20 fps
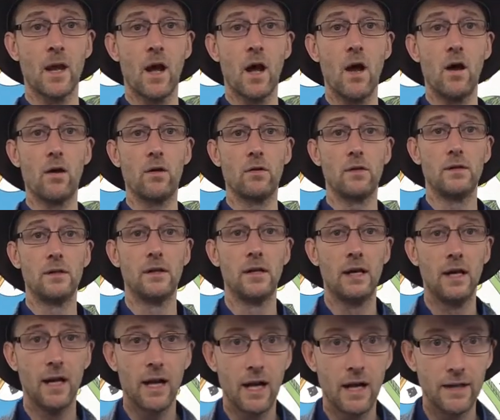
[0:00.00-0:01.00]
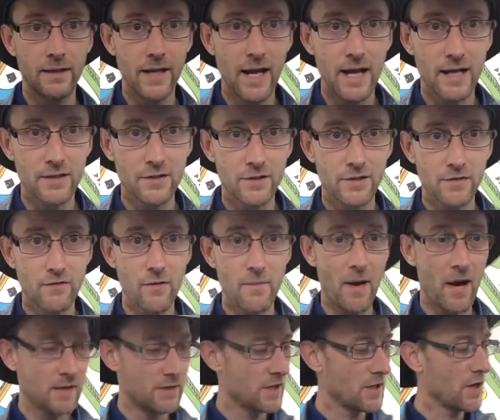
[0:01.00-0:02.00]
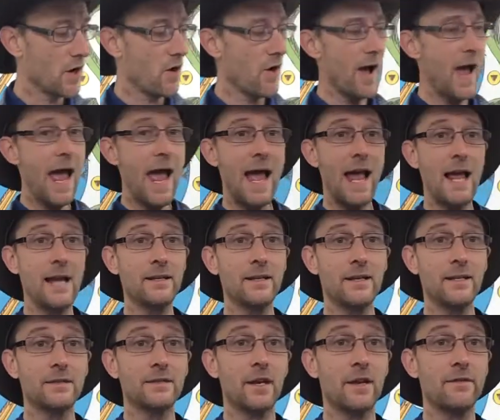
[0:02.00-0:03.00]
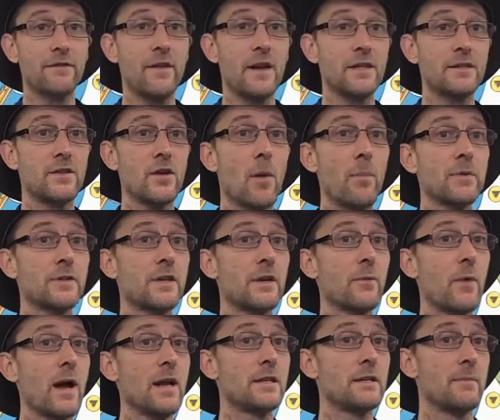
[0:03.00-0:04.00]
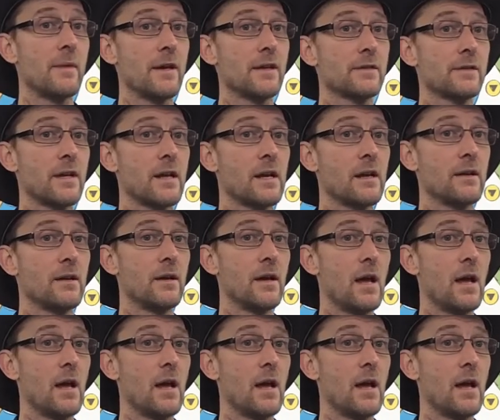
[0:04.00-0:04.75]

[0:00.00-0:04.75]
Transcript: Oh, and yeah, just to remind you, your head is going to face the opposite way to me, isn't it?